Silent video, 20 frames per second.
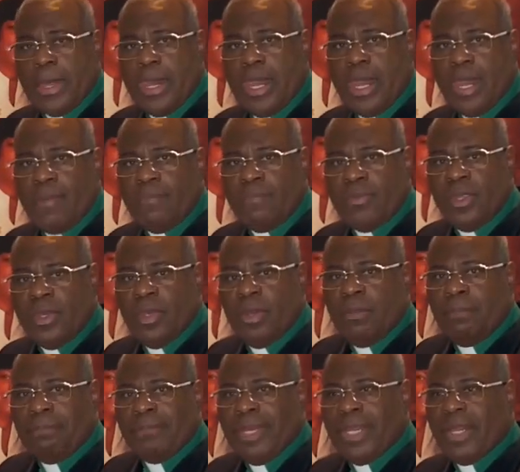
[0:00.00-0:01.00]

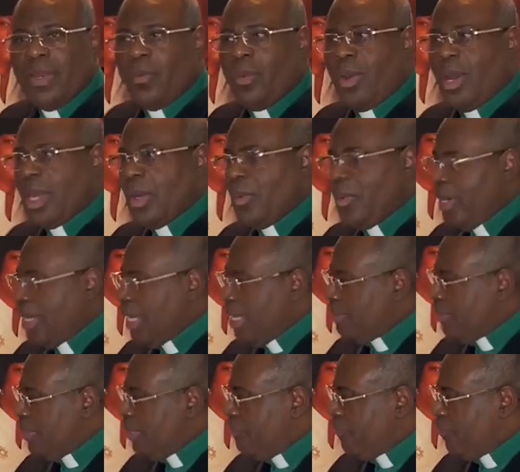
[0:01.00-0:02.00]
Man, Walter went
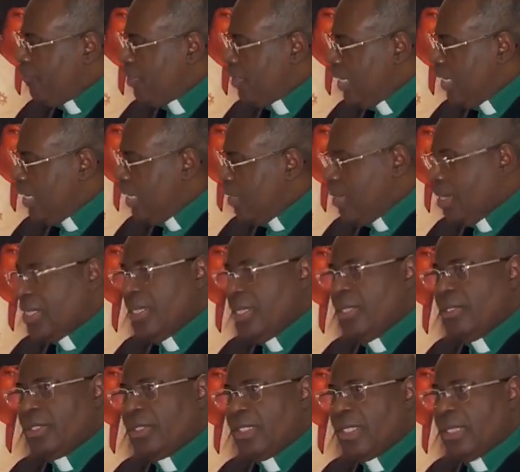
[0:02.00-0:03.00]
out there, first thing went out there,
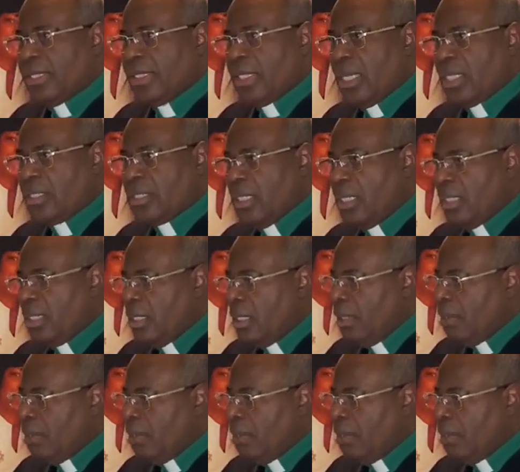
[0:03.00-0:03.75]
looked at that thing and said,